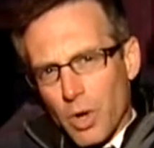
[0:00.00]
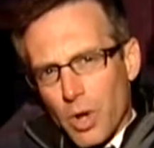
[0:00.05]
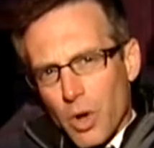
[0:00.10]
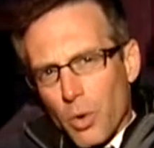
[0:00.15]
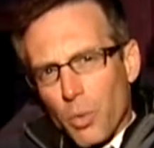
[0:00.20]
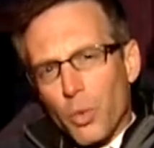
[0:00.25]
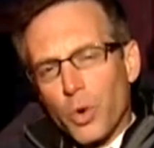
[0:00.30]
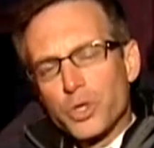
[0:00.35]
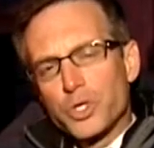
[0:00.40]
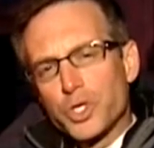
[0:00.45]

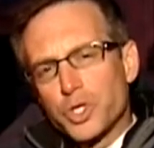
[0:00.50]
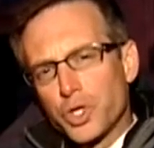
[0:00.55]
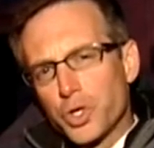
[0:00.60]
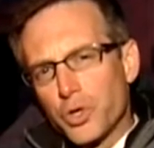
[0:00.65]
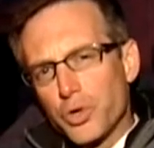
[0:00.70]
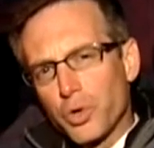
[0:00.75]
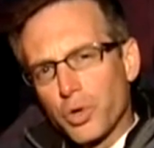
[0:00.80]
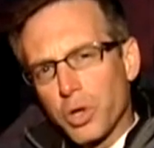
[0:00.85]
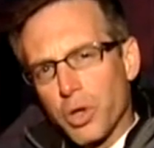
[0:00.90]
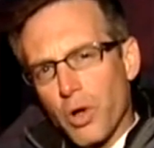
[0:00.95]
was
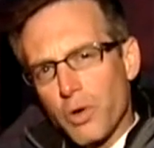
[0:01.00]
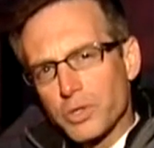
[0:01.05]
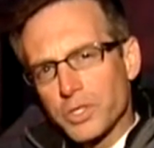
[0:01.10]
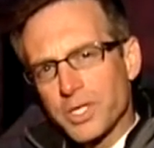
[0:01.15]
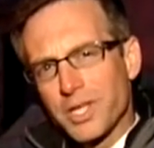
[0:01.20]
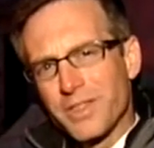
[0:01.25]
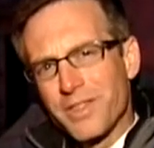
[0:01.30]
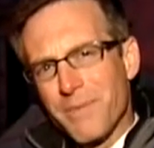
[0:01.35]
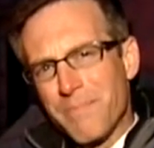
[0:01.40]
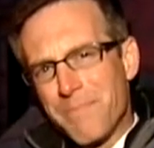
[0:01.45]
too close
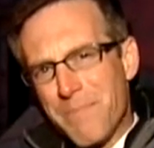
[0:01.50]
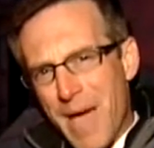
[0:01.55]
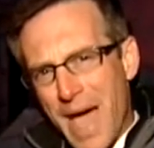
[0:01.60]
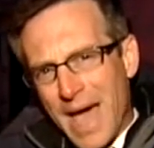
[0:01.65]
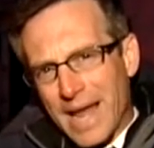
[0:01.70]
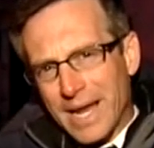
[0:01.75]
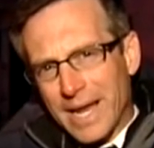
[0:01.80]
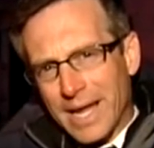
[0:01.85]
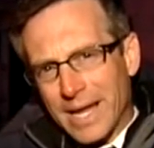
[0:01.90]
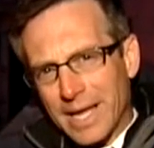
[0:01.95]
to the
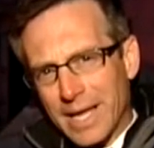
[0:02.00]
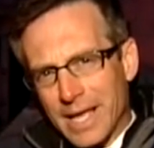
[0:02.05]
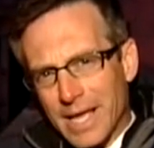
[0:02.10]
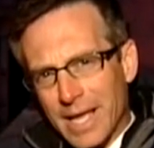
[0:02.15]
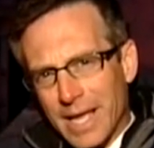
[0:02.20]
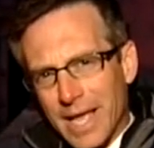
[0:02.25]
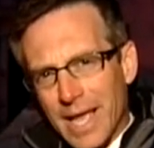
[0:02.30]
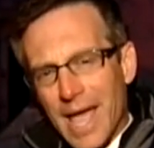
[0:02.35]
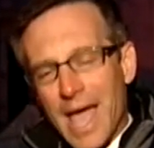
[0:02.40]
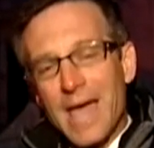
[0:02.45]
bedding
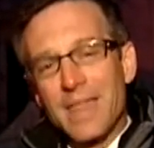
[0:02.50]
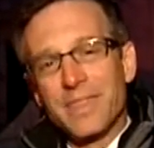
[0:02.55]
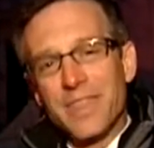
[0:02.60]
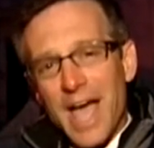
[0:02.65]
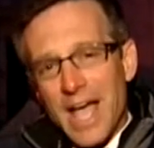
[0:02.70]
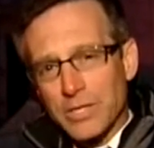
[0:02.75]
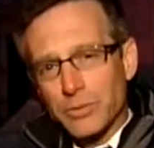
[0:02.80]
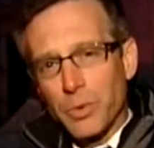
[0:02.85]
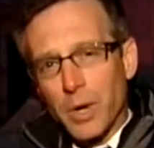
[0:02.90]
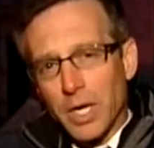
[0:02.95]
and
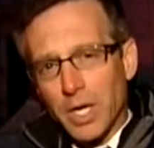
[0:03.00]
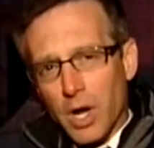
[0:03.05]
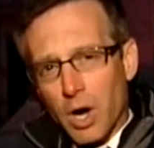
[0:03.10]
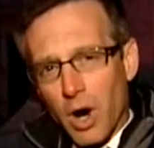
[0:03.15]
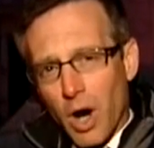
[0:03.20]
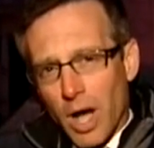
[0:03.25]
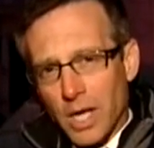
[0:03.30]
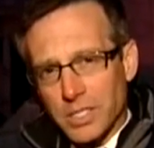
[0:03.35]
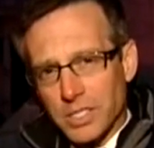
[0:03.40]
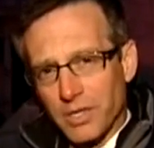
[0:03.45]
that's what
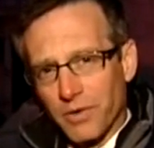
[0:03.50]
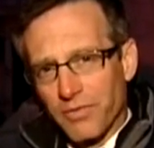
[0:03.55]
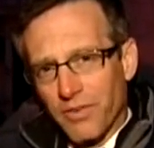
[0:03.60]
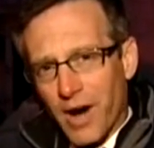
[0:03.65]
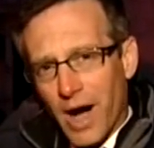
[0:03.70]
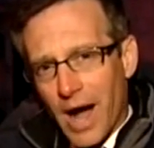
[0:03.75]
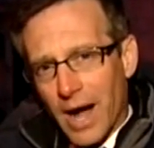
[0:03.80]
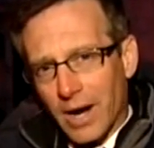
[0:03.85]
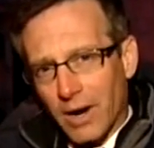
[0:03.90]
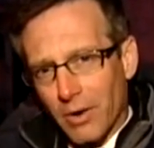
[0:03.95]
caused the
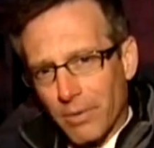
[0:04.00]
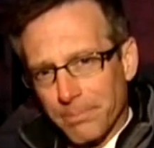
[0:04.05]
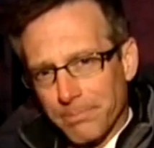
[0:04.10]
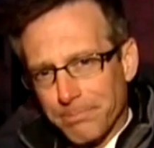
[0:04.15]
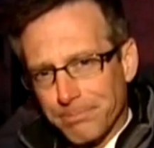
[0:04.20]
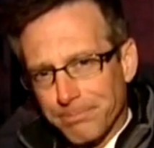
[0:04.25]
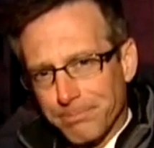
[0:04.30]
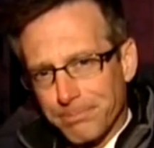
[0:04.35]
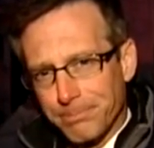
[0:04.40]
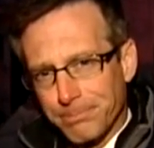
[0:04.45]
fire.
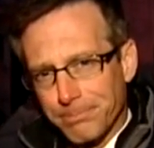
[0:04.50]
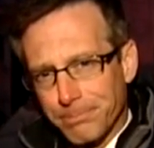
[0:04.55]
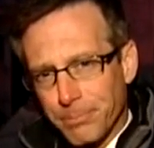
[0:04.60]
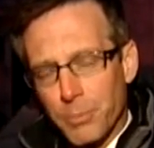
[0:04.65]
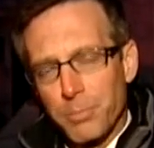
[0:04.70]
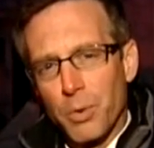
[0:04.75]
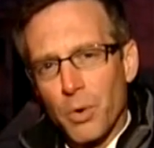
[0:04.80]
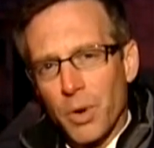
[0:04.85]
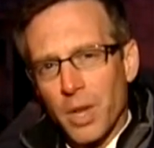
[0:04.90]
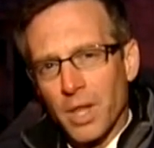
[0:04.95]

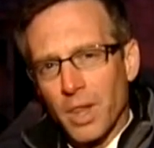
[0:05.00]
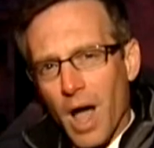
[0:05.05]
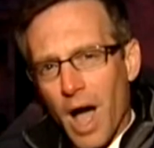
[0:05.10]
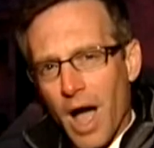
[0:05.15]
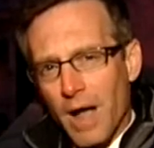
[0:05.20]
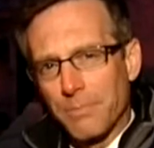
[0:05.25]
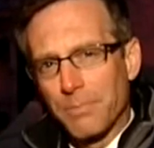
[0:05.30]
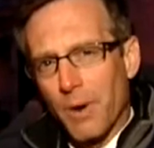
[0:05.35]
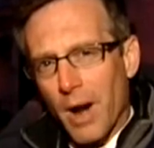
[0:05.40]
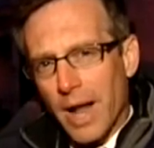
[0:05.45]
Reporting
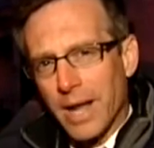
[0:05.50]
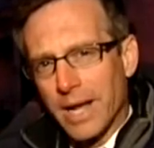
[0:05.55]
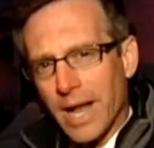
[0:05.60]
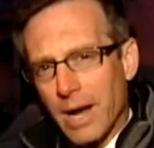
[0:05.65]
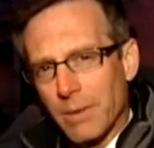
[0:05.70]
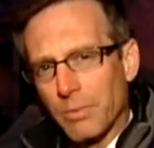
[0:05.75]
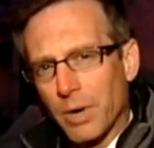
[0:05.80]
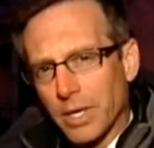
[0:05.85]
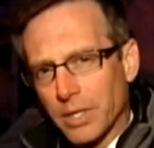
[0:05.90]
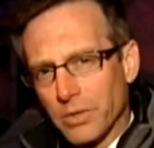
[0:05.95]
live, Brian
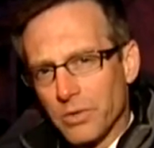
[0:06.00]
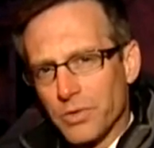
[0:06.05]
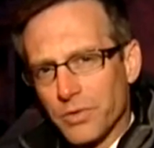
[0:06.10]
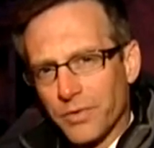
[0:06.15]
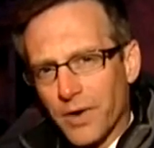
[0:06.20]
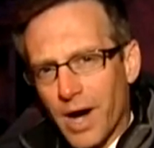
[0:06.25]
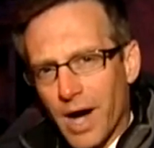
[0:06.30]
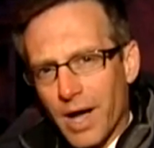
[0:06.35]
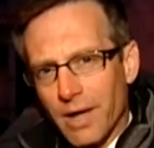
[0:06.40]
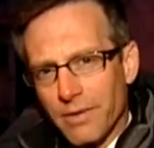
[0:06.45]
Hamrick, News 5.